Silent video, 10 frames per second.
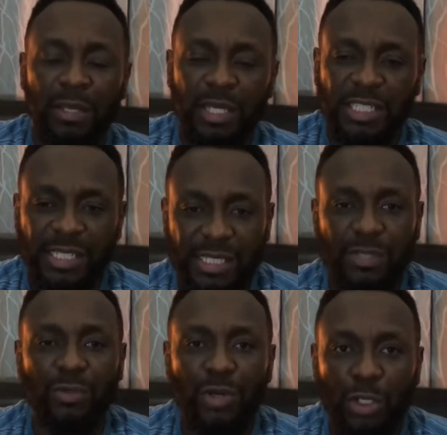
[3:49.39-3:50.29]
she's
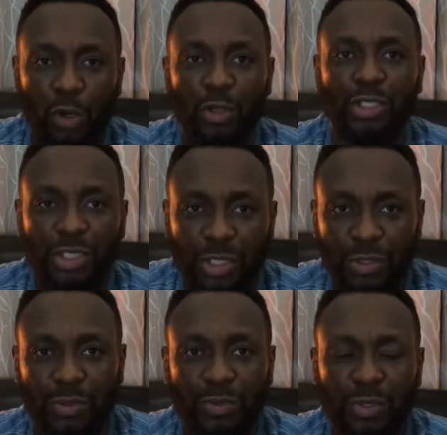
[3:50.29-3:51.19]
still going to
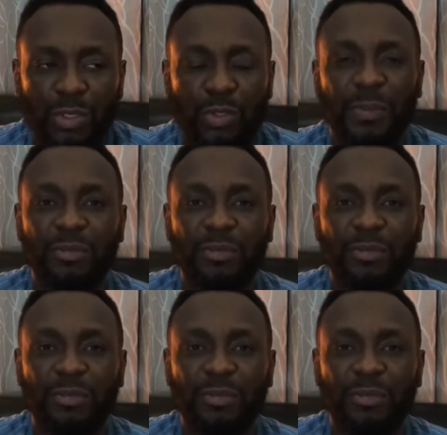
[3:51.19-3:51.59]
continue to be